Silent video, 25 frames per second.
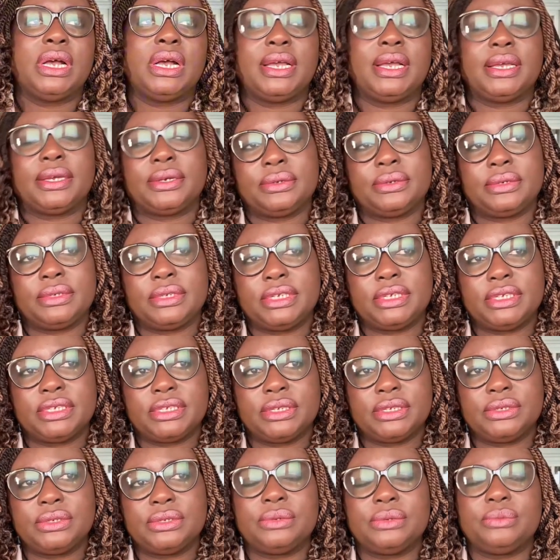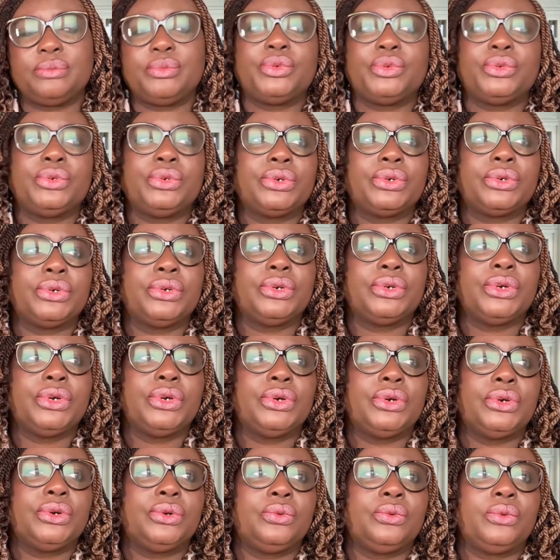I could listen to the book.
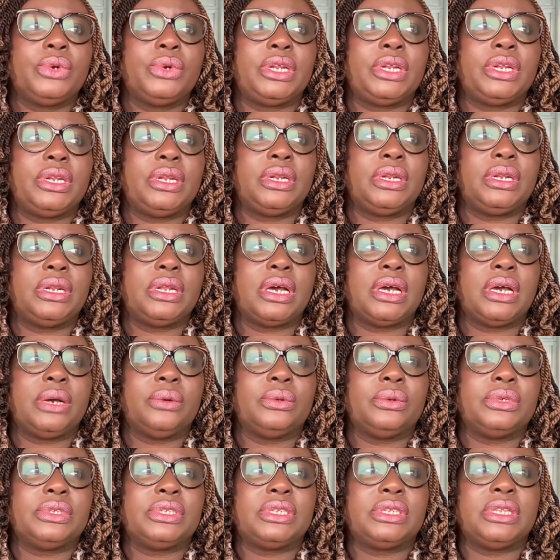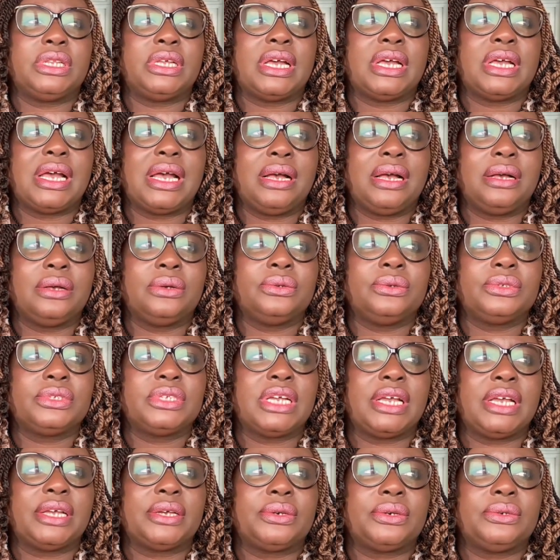When I was in the house,
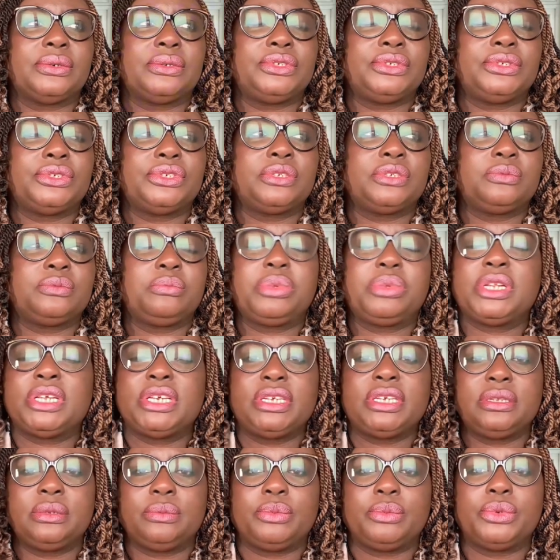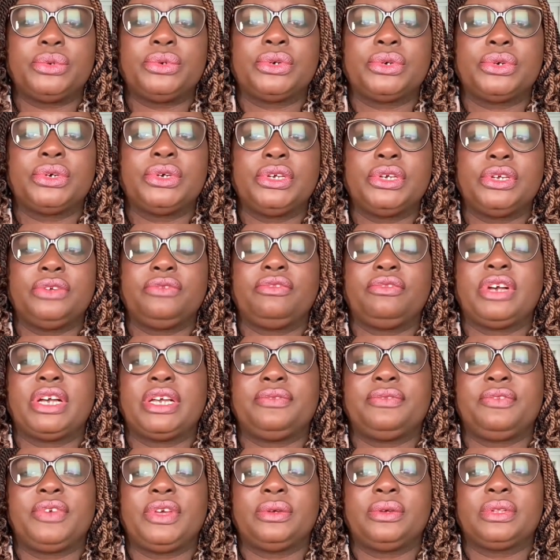I could just play the book if I
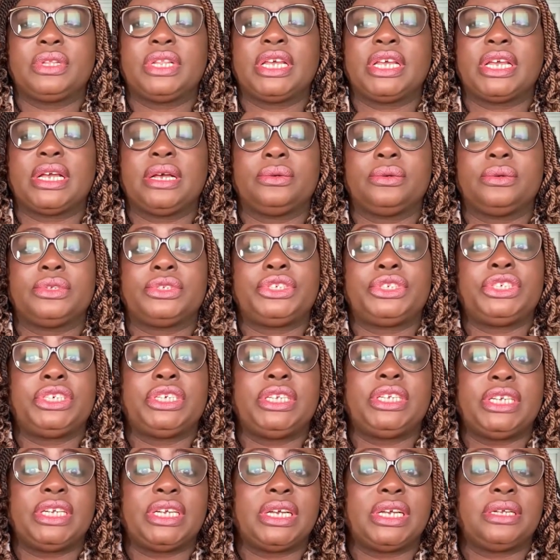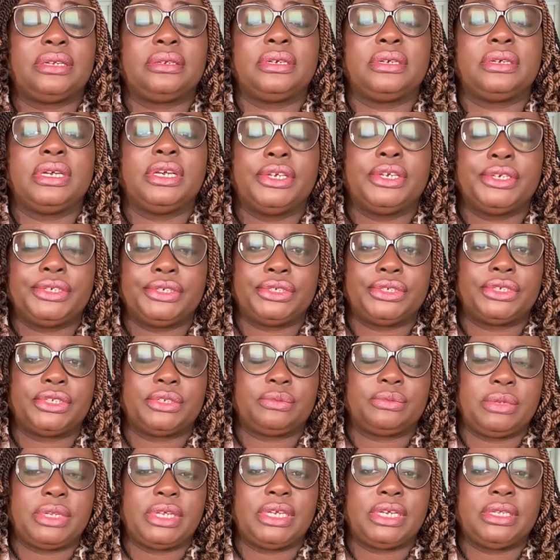felt like I was chilling and
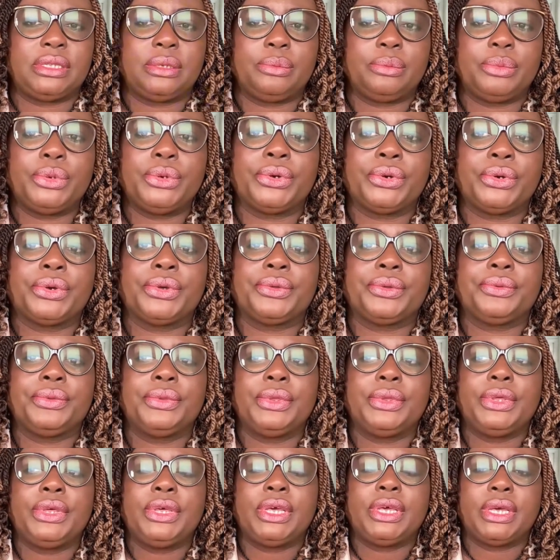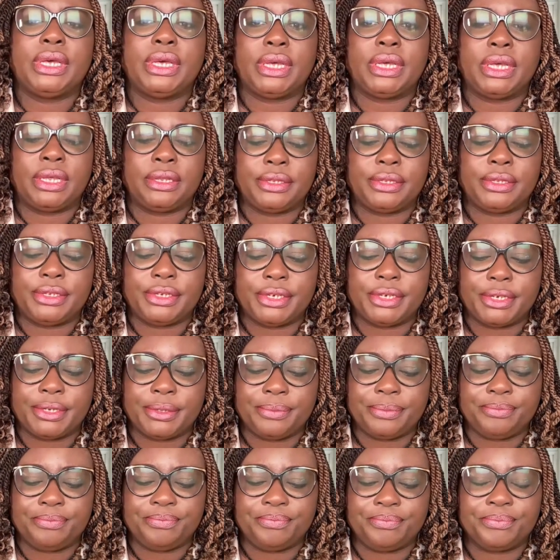just playing the book. And
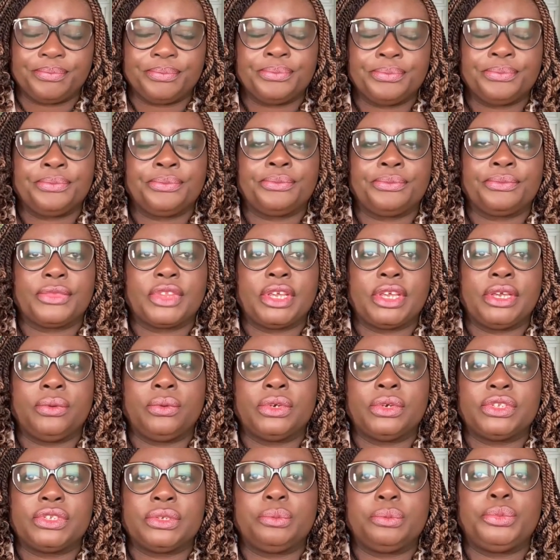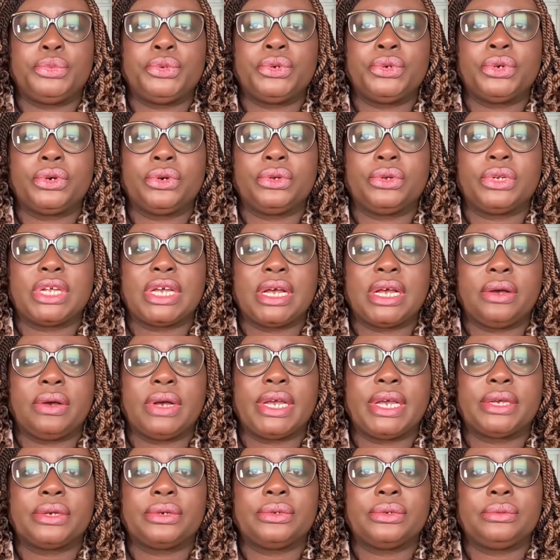it was a book on how
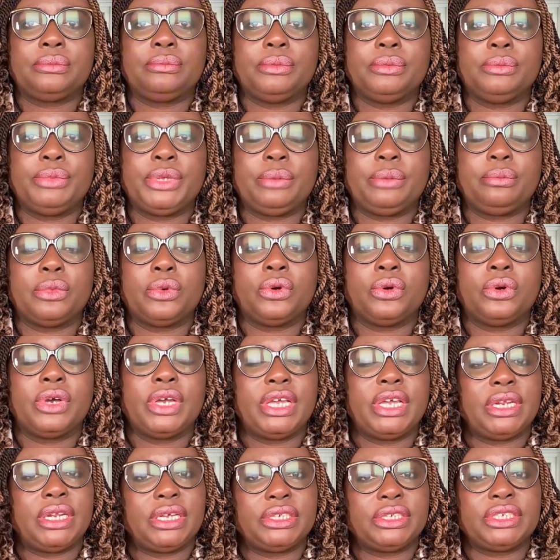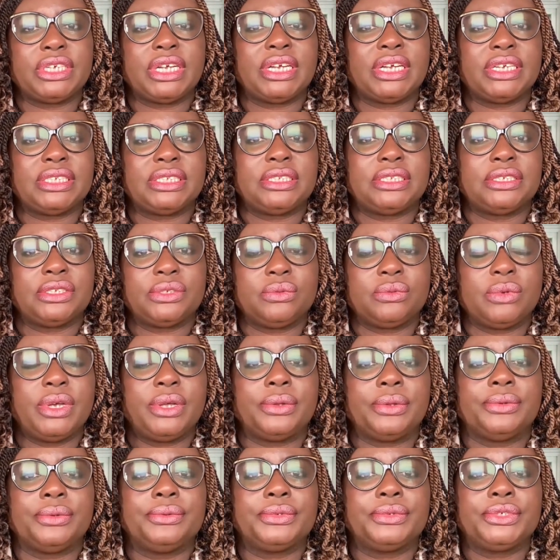I could be more energized as
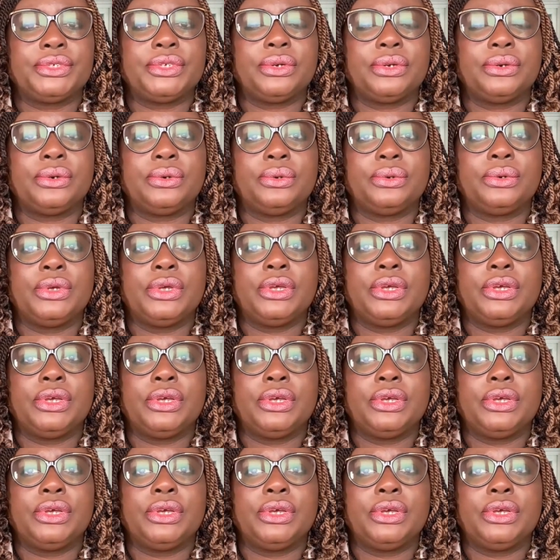well. So,